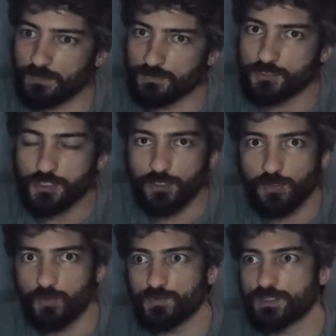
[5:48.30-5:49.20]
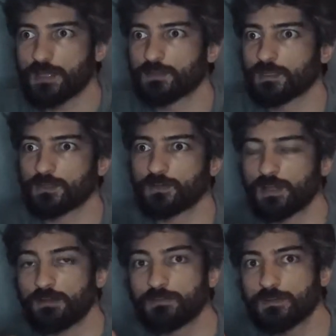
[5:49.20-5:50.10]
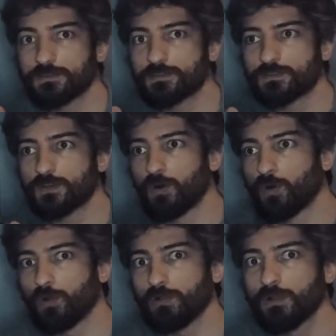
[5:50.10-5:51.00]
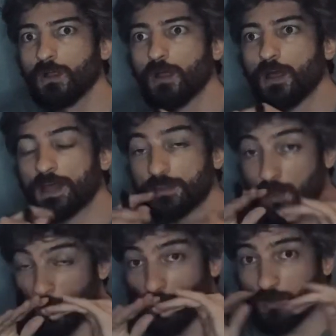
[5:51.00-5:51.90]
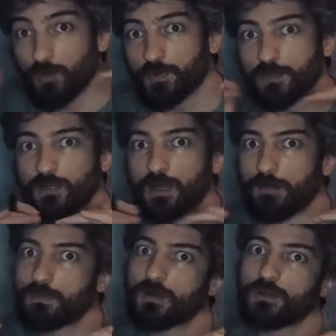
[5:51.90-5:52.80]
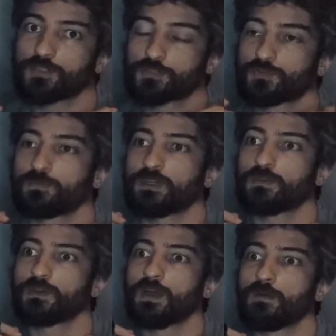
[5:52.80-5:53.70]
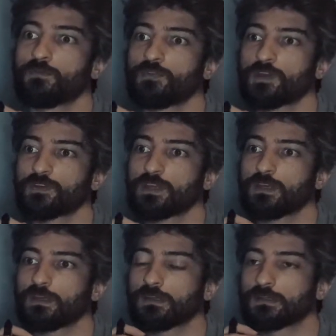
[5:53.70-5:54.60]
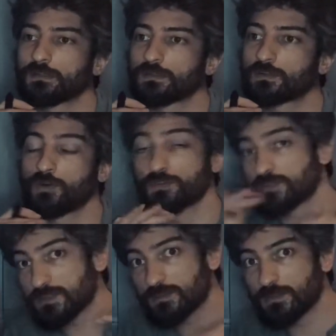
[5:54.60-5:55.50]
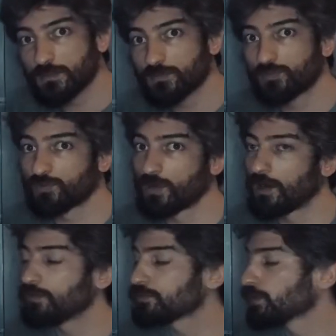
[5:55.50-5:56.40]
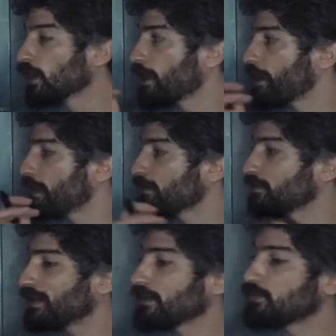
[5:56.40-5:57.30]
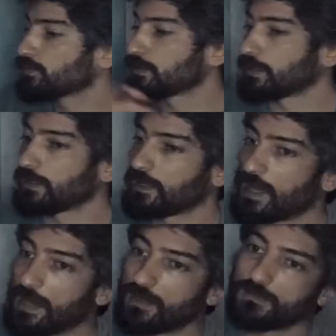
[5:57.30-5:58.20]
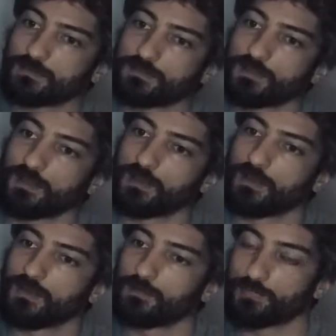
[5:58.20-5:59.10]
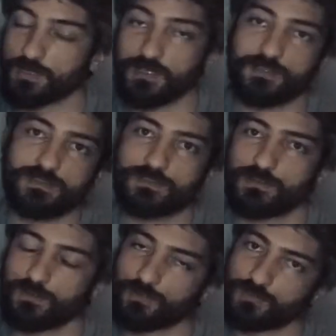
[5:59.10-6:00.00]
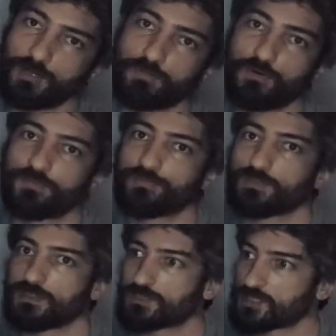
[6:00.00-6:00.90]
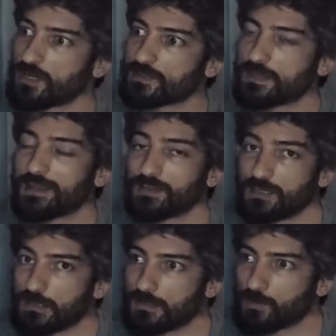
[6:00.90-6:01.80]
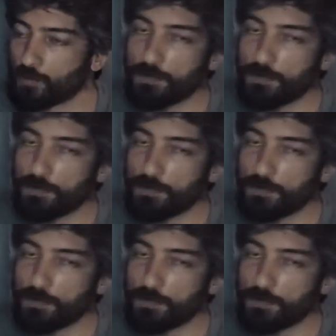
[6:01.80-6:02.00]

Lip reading: shadows and their levels, and the overall gamma should be very consistent throughout. And then you can add bricks on top of these shots, and copy